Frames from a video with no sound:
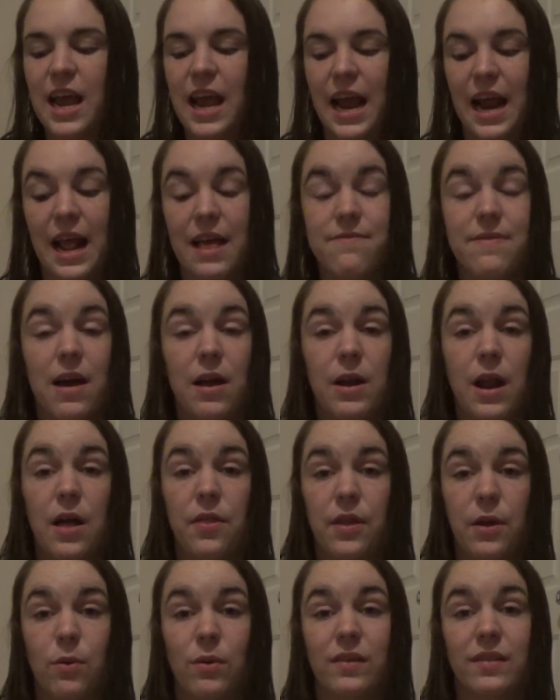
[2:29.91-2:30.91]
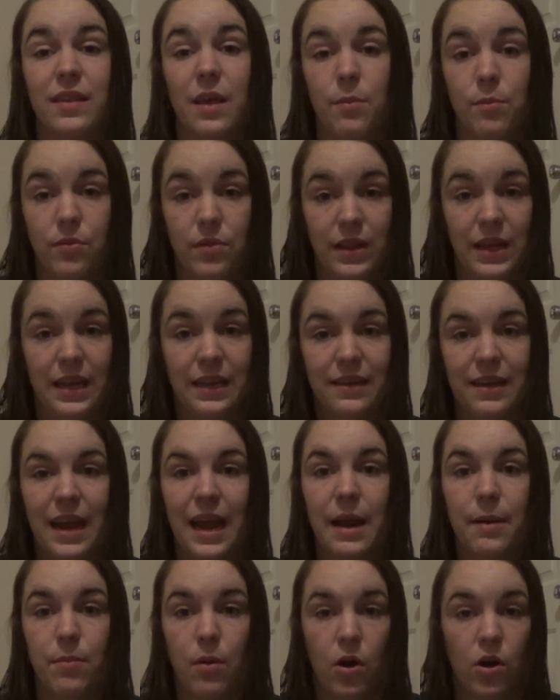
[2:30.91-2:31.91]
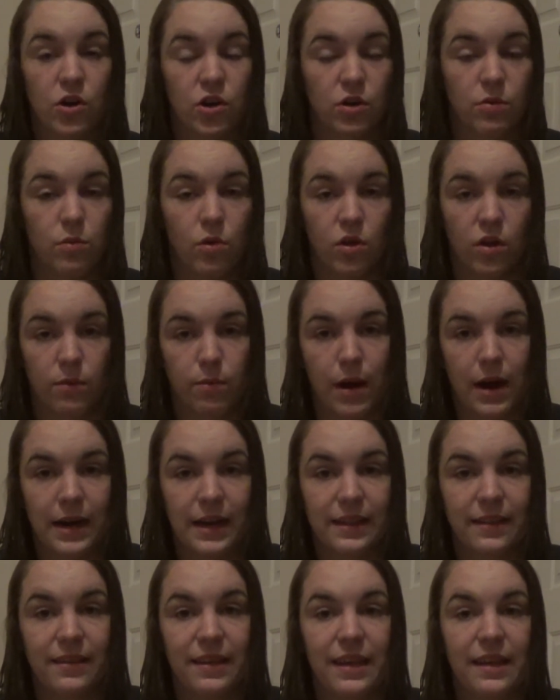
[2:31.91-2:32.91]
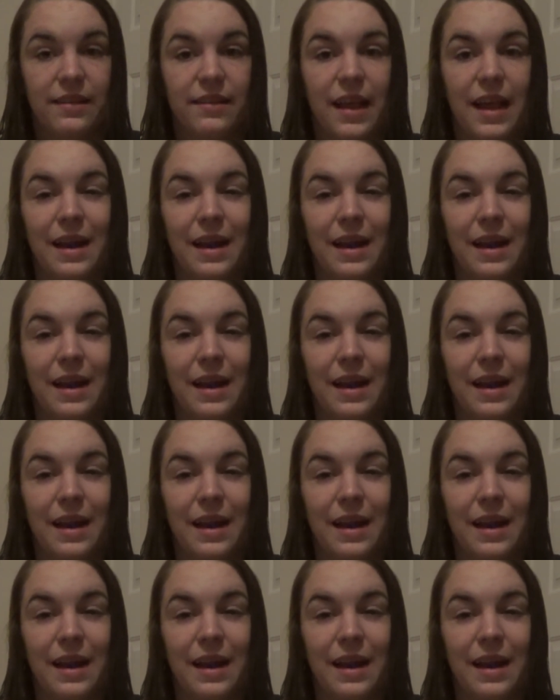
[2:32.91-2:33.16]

and I found out there was complete and partial molar pregnancies,